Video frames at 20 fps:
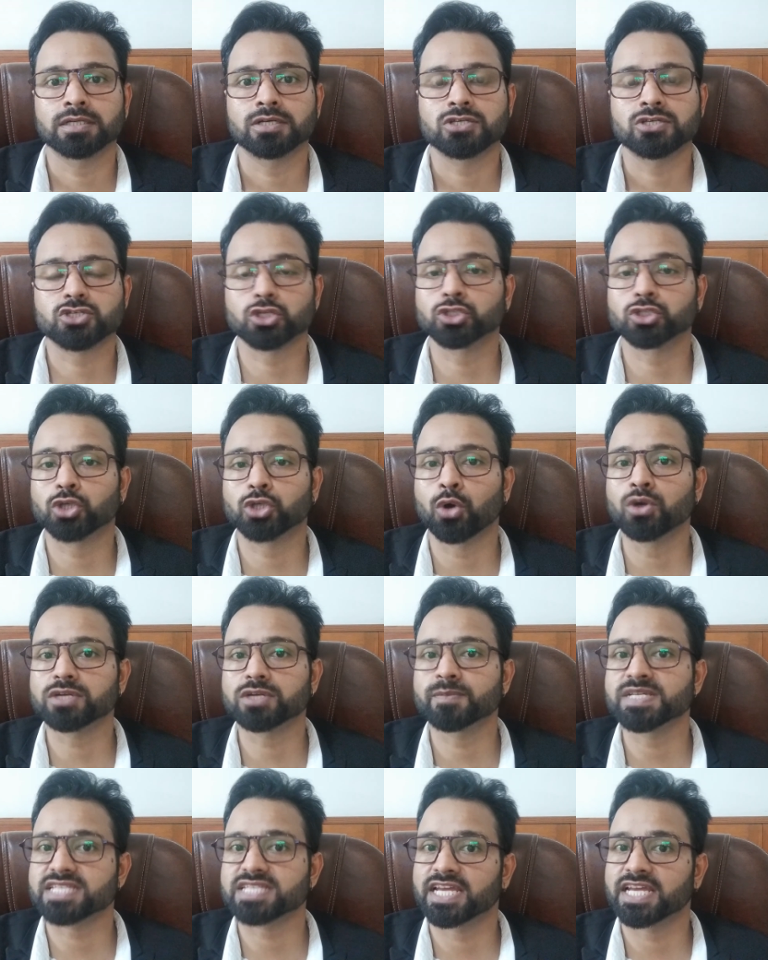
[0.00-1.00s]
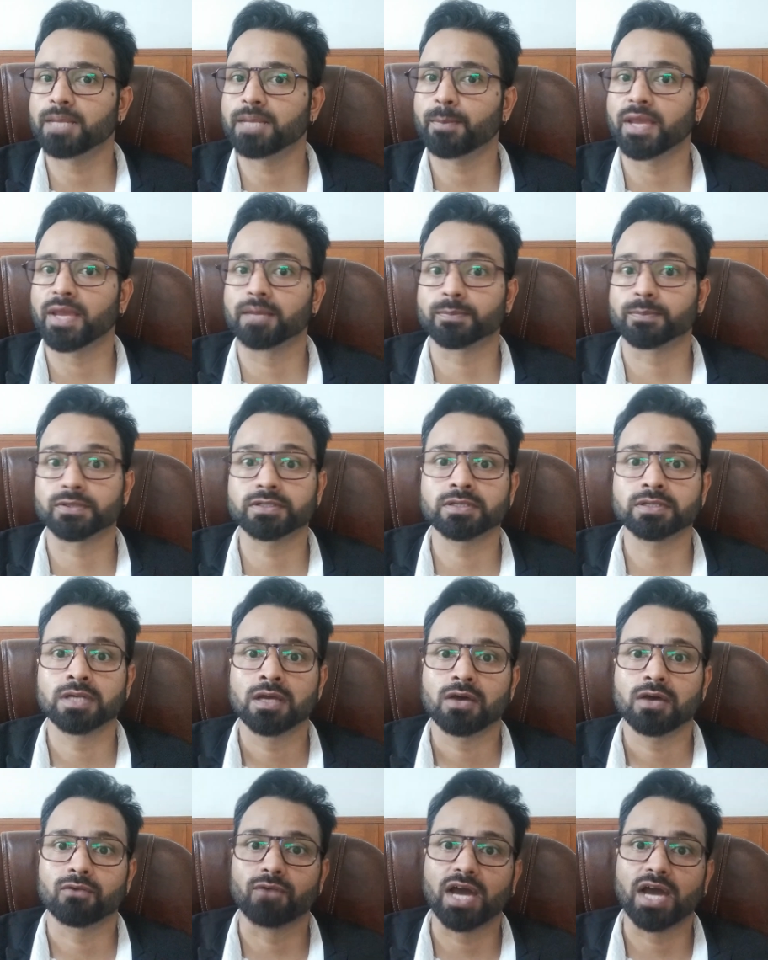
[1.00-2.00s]
so don't miss any paper
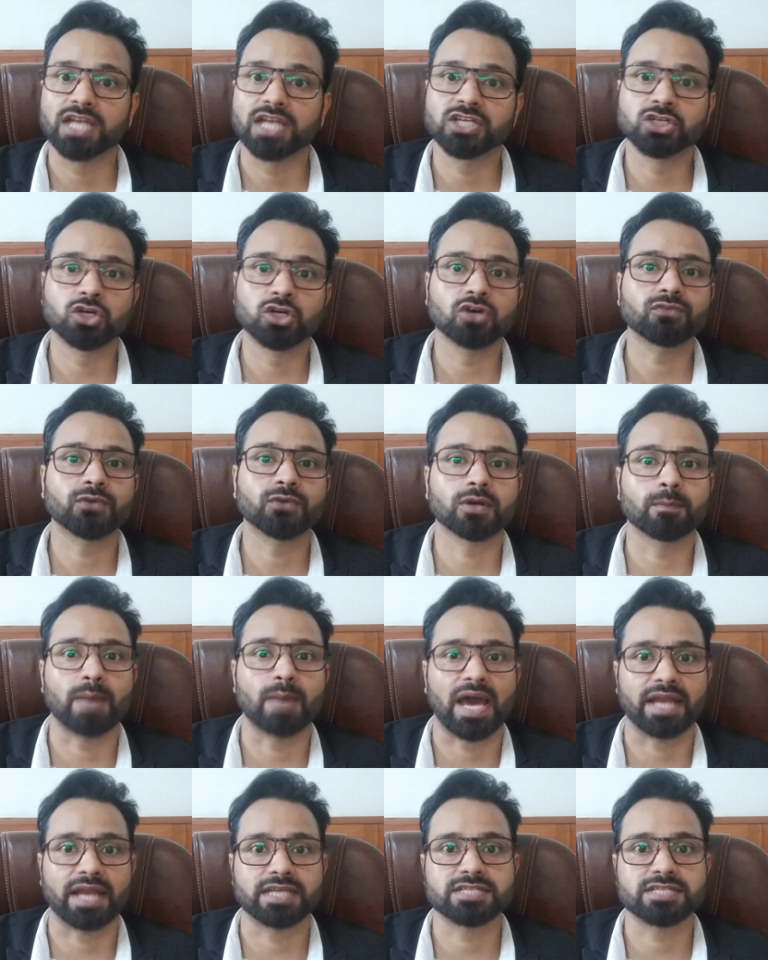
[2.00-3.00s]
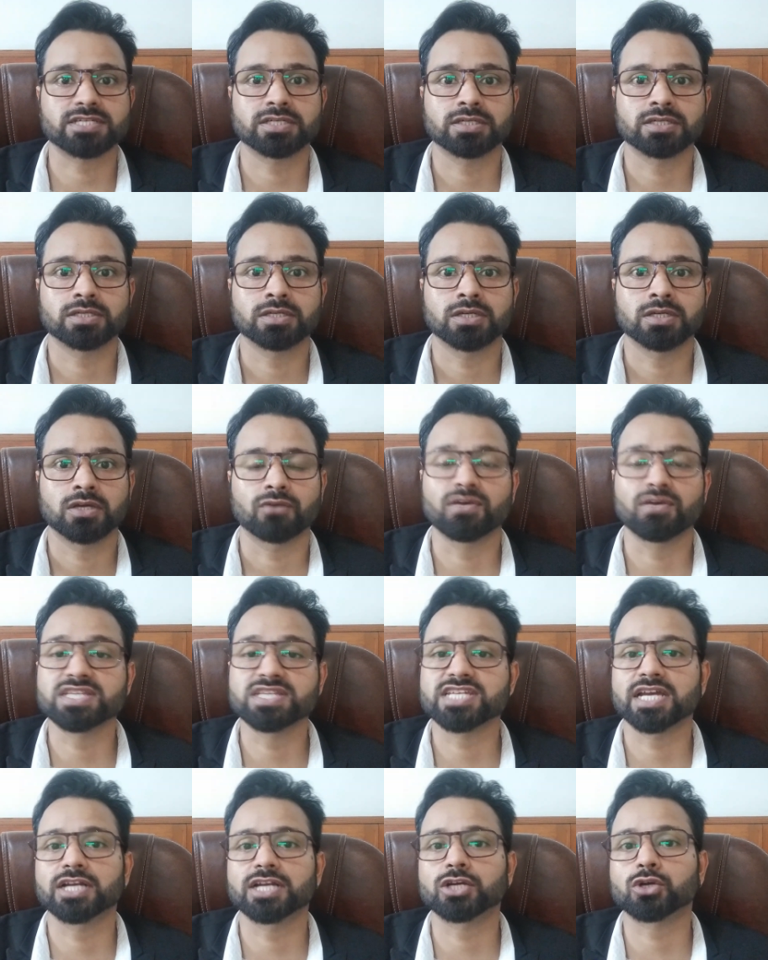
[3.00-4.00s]
while you go for marriage,
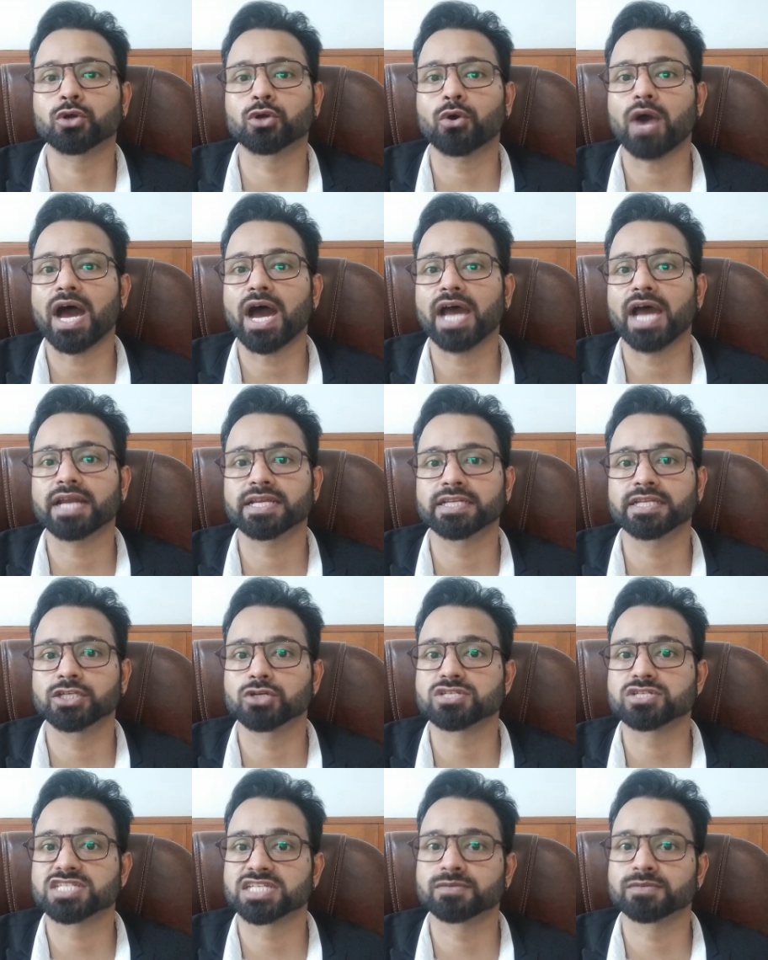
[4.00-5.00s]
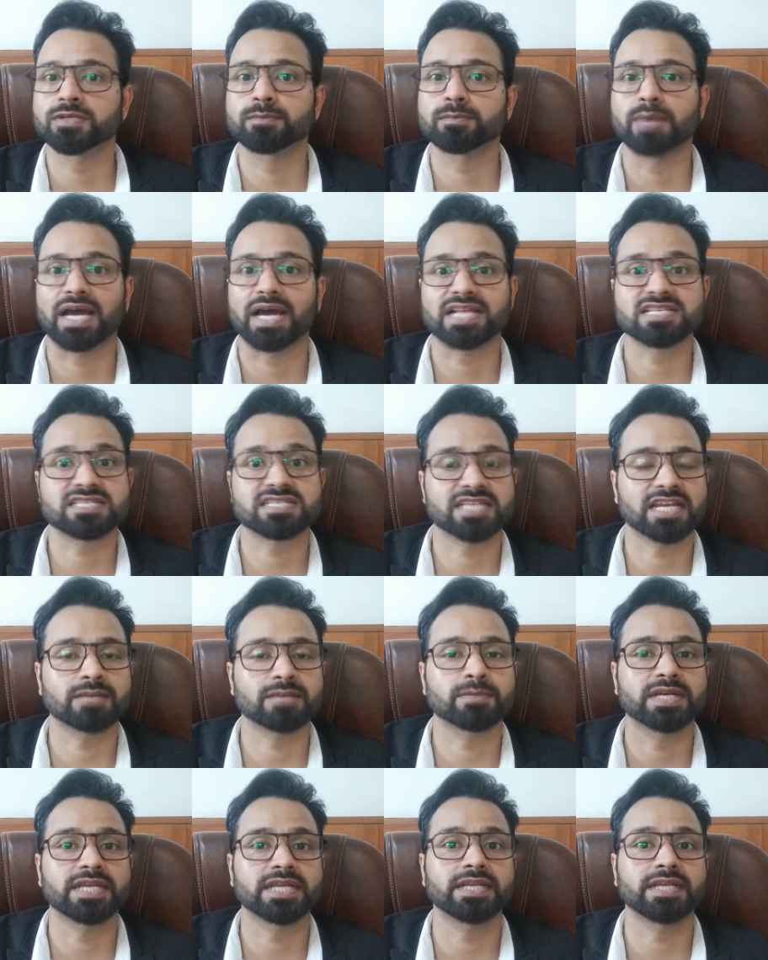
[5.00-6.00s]
which are required in your civil marriage
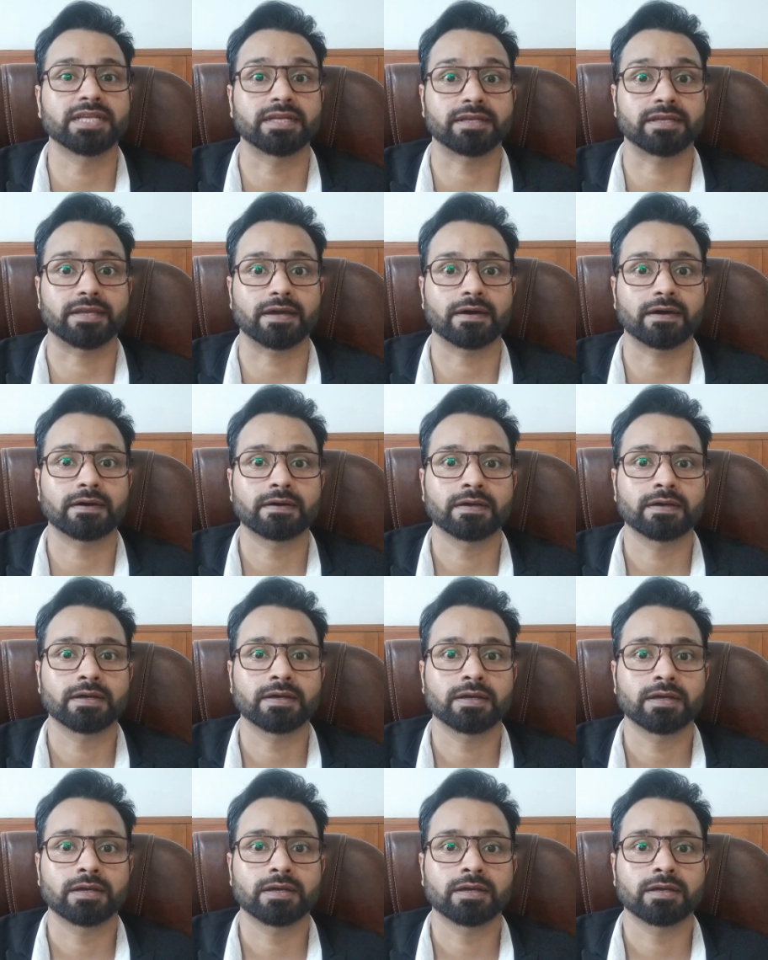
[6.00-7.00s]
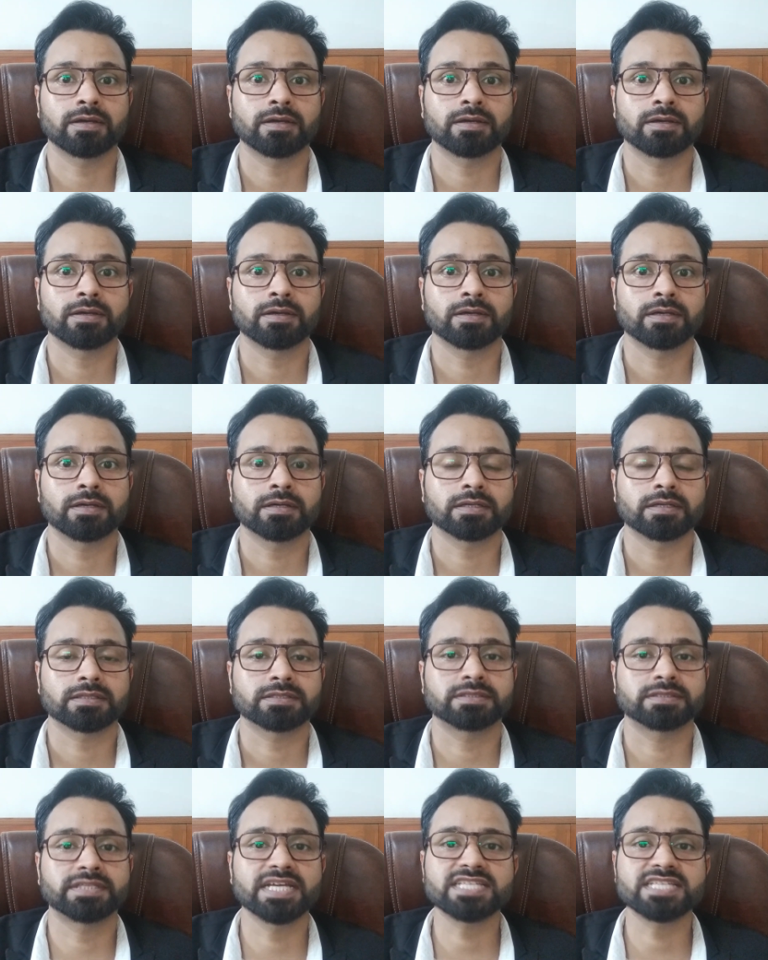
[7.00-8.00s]
ceremony in India.
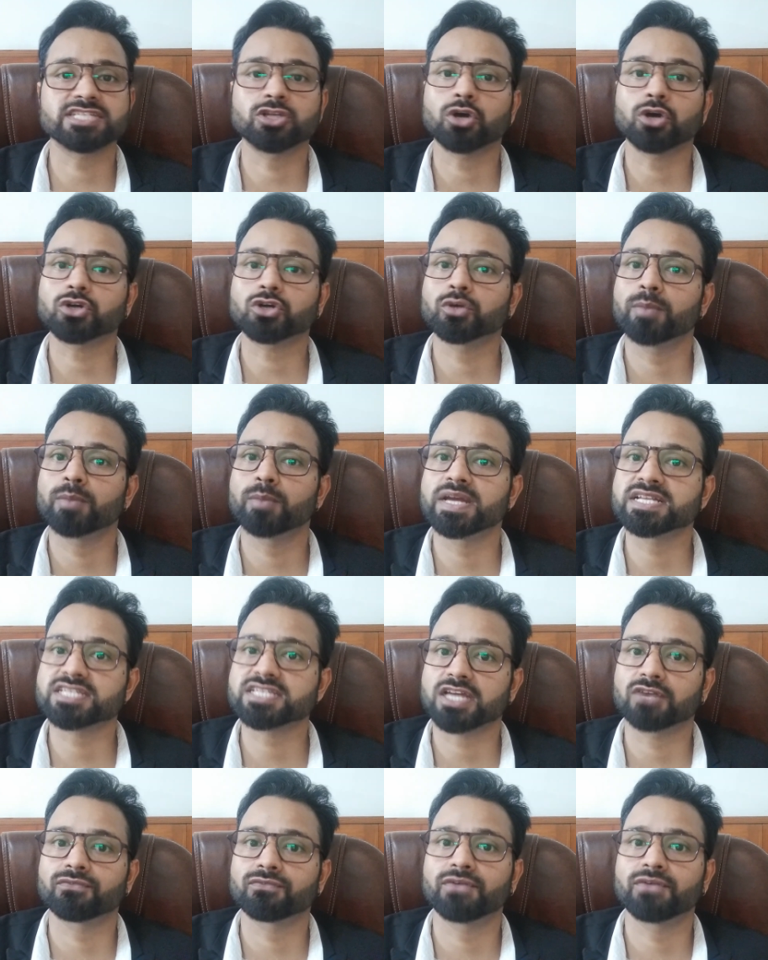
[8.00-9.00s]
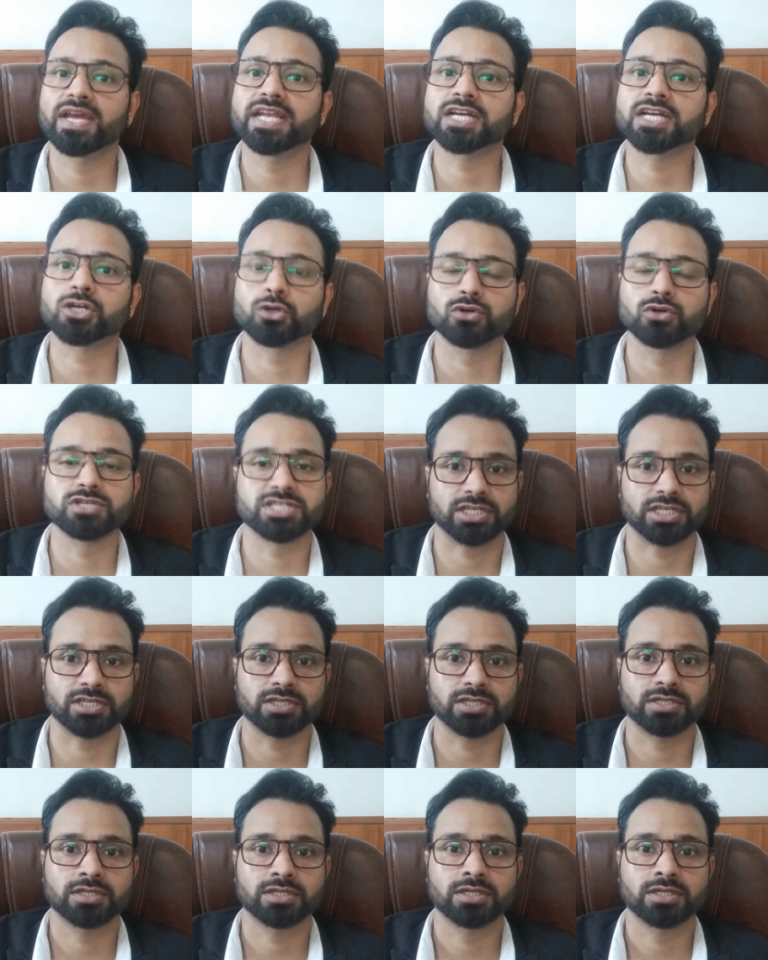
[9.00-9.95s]
These documents are very crucial,